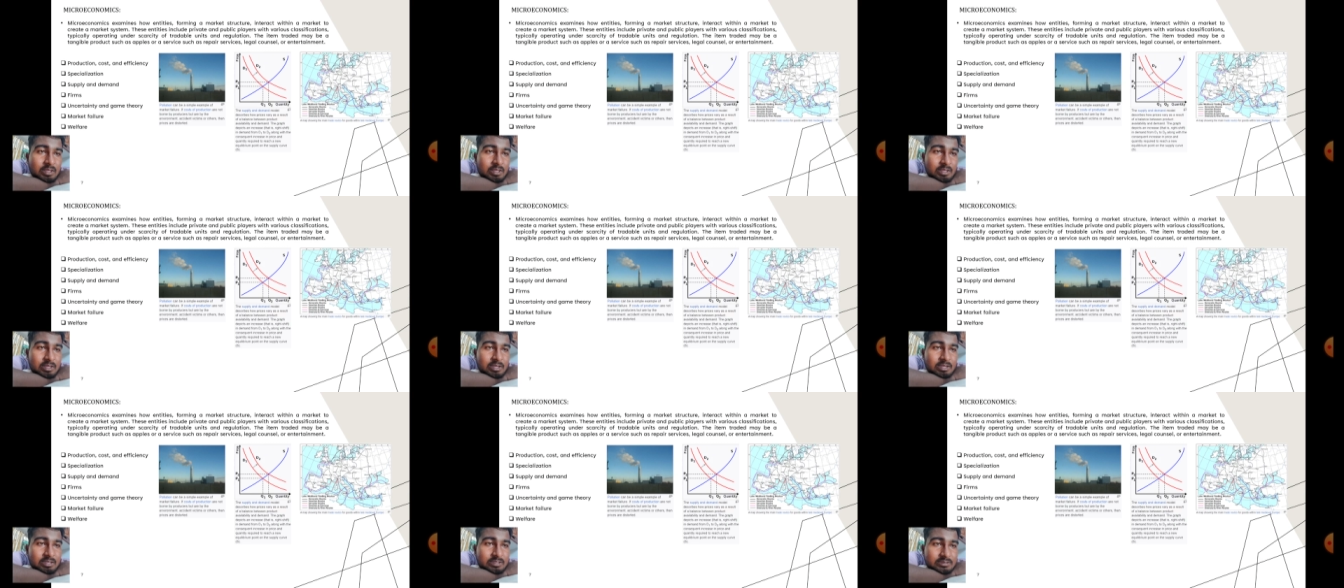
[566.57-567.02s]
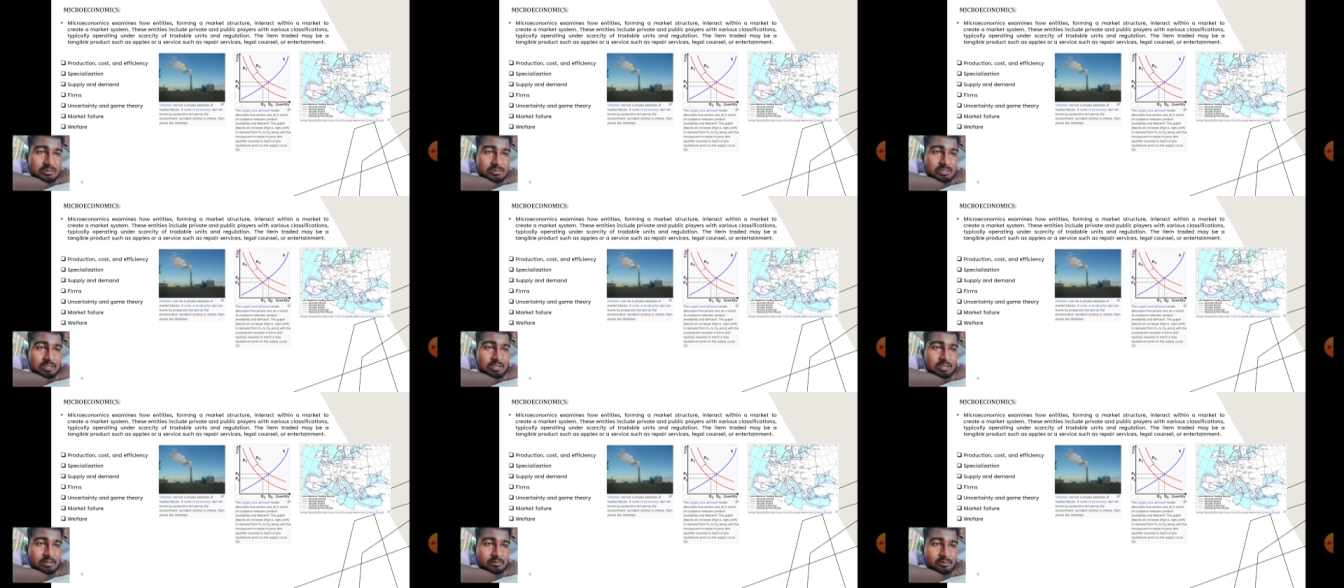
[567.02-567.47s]
And
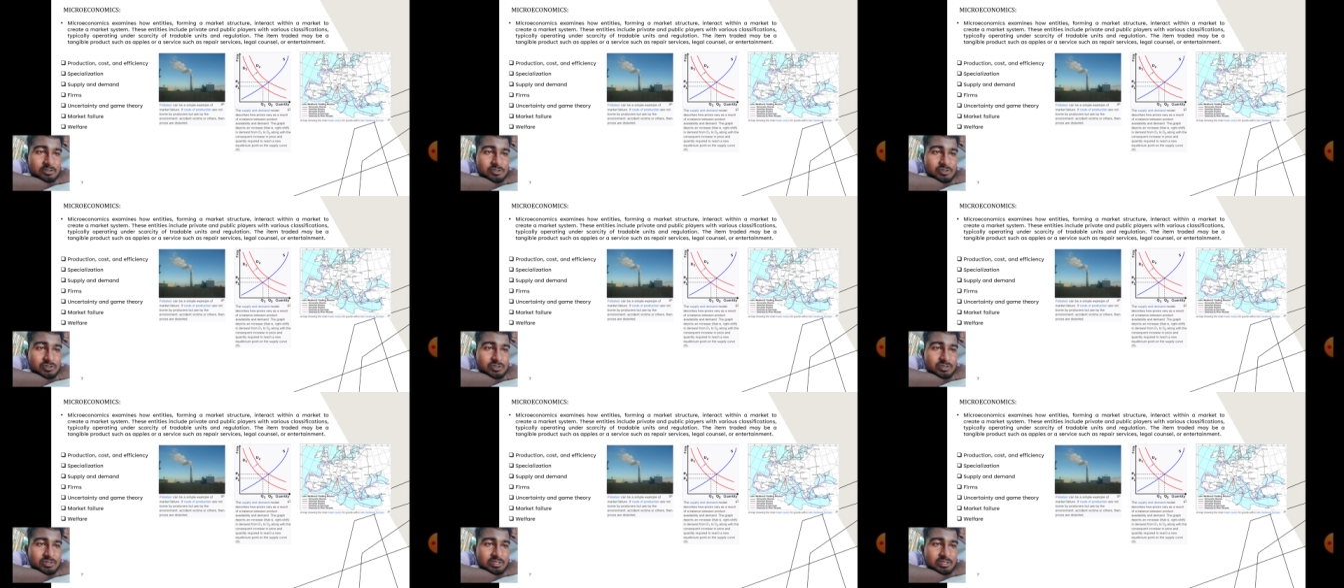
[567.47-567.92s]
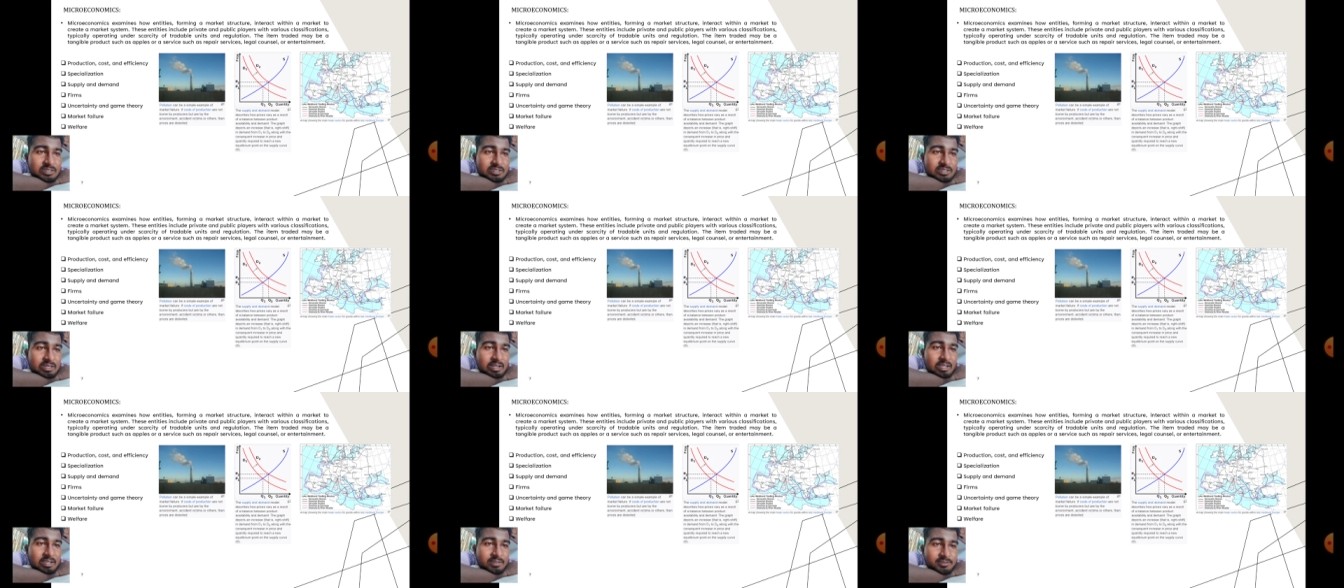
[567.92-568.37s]
second one shows the
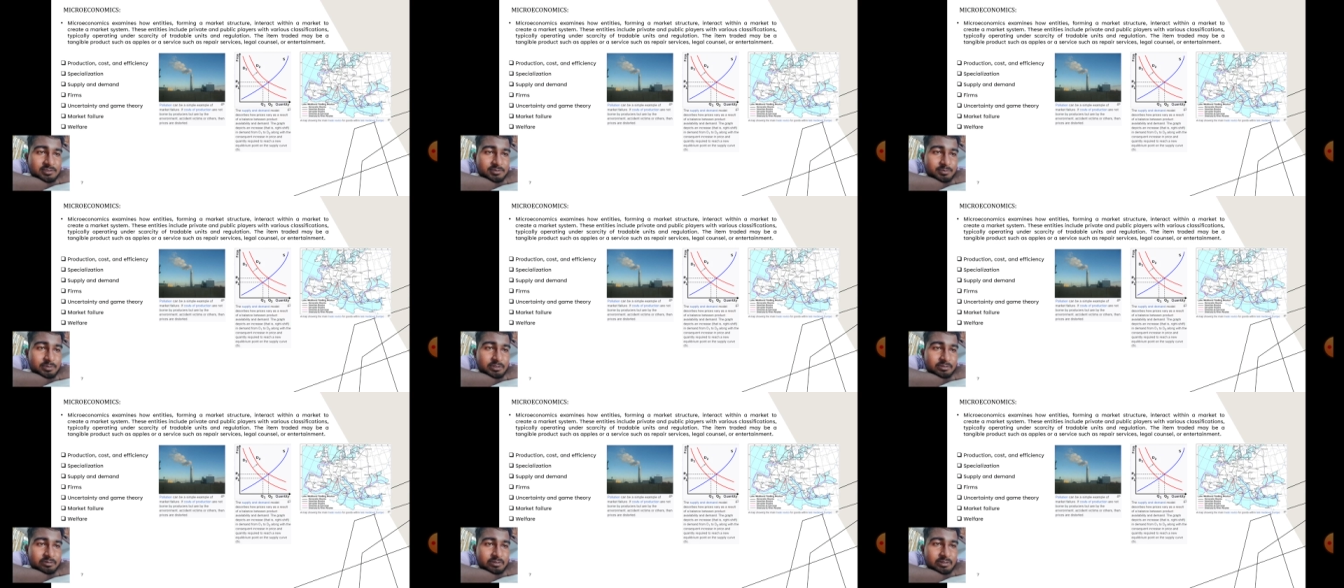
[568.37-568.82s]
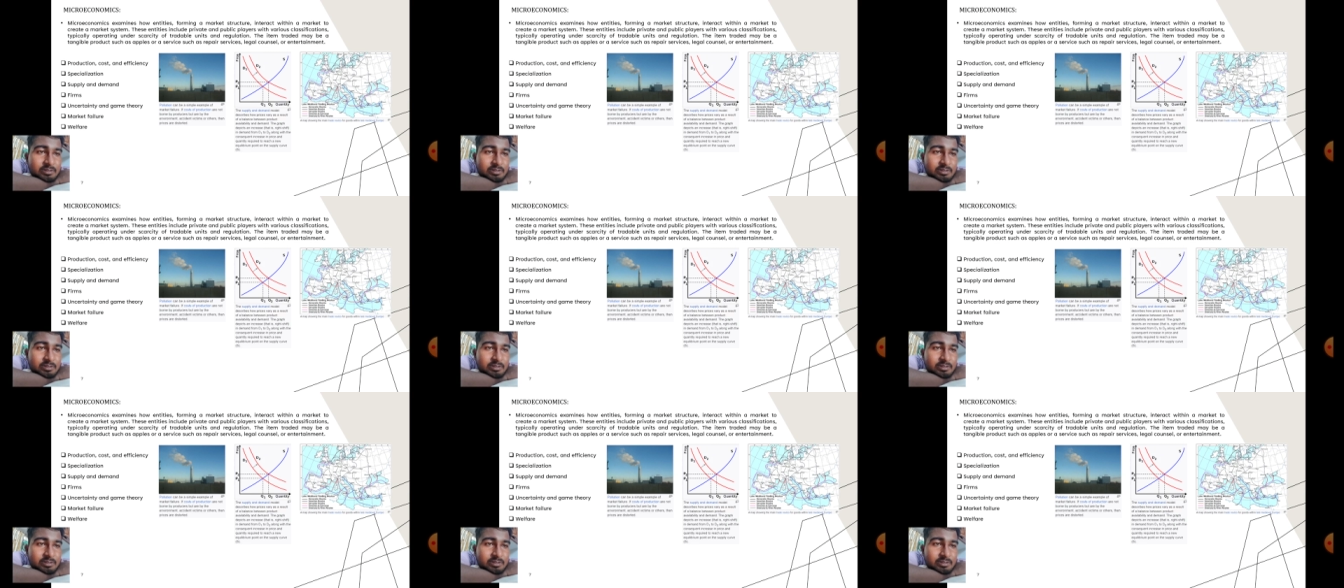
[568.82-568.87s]
graphs between